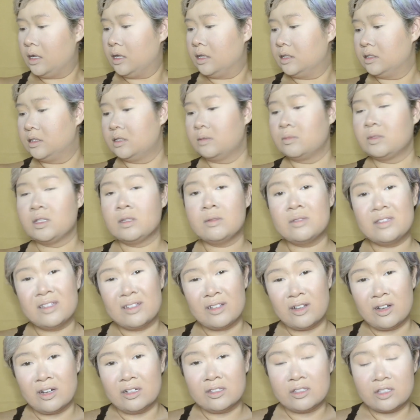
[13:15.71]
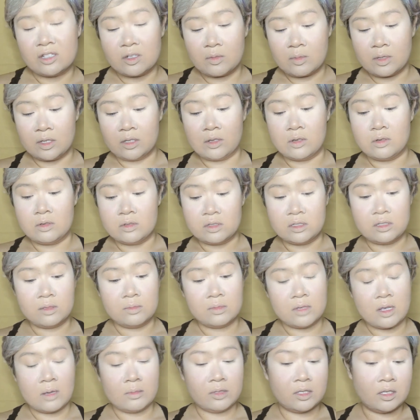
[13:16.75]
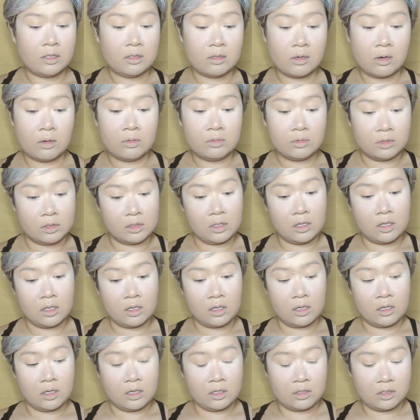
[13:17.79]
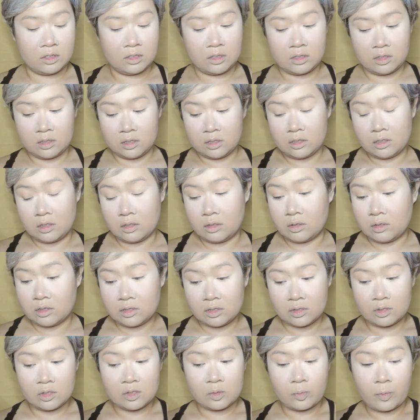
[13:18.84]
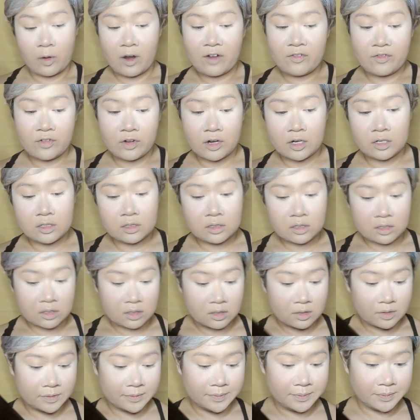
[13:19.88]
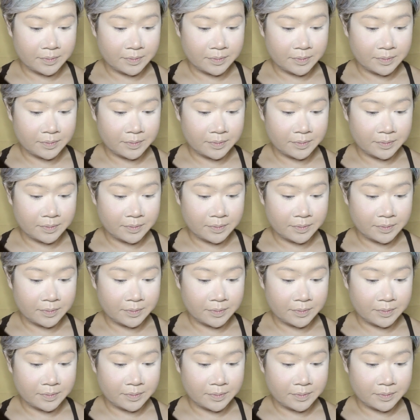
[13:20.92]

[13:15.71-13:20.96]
sometimes I contour my nose, sometimes I don't. It's, you know, it's just preference.